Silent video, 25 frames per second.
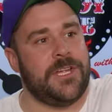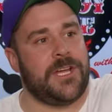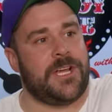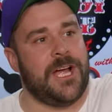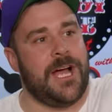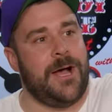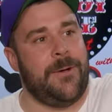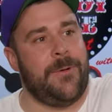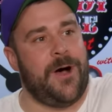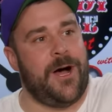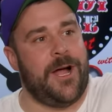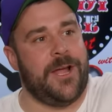you
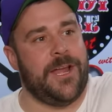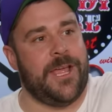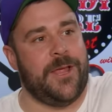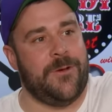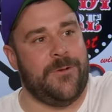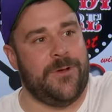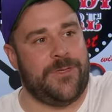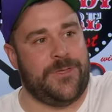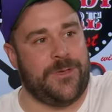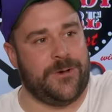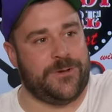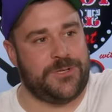come on
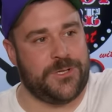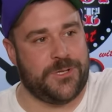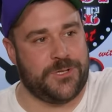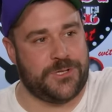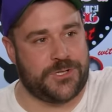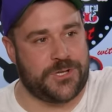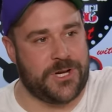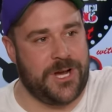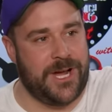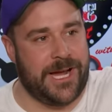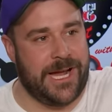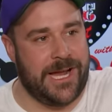in with your two
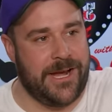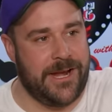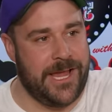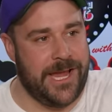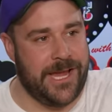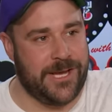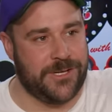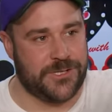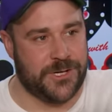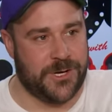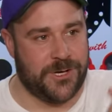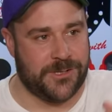striate
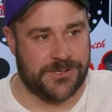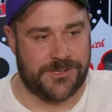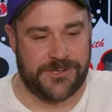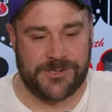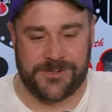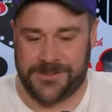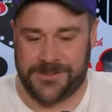angels? I